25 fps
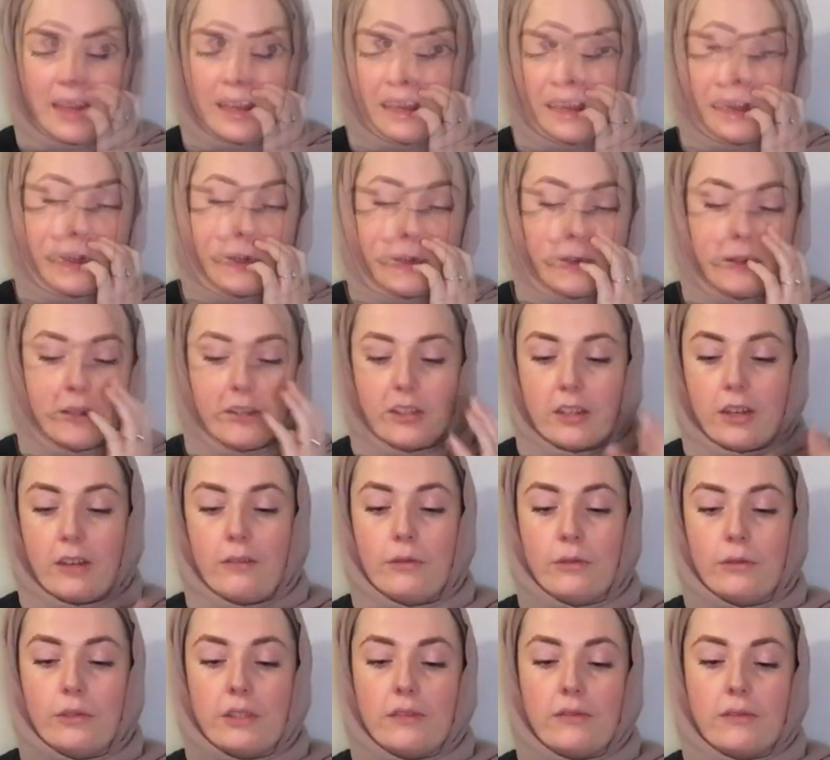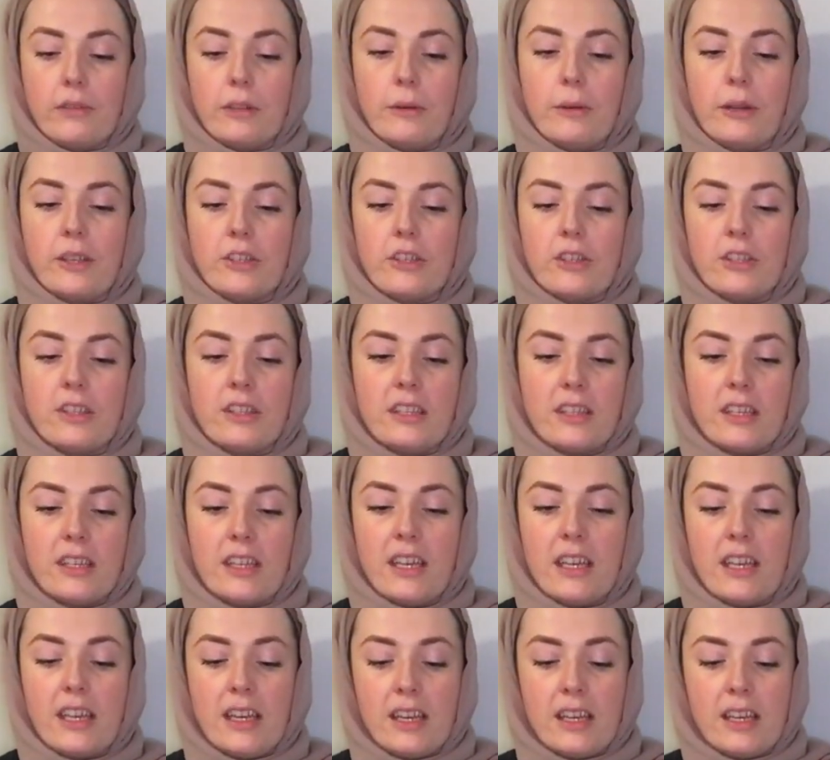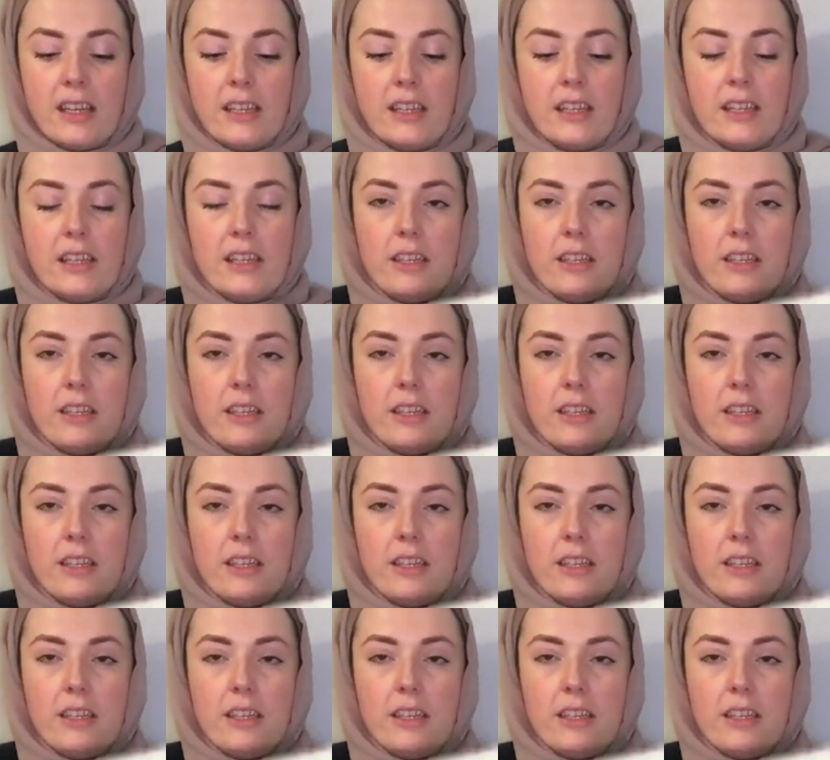There's kind of all different questions in here.